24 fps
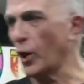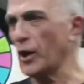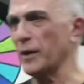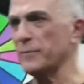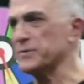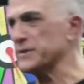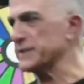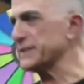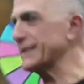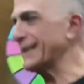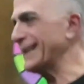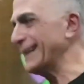I'm
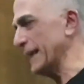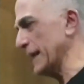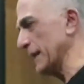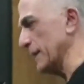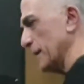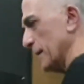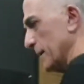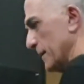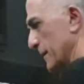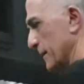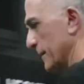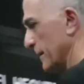
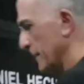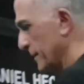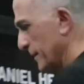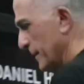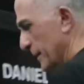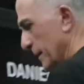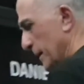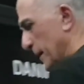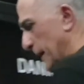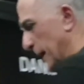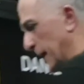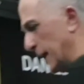sitting
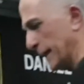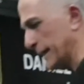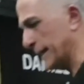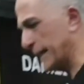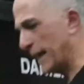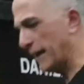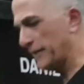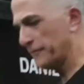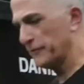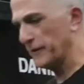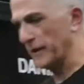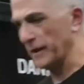in a
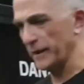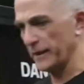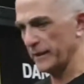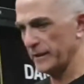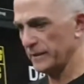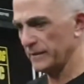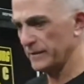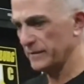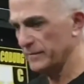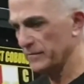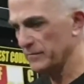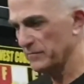
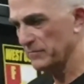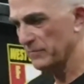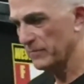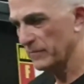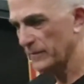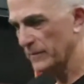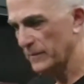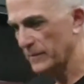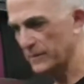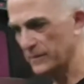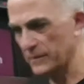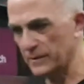cafe
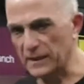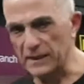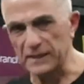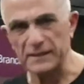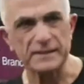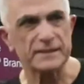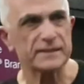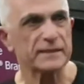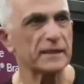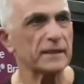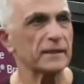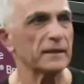in
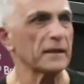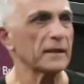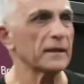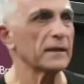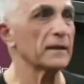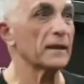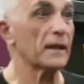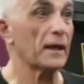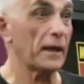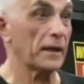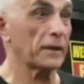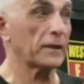
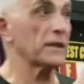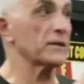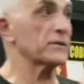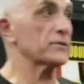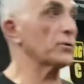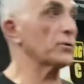Sydney, and guess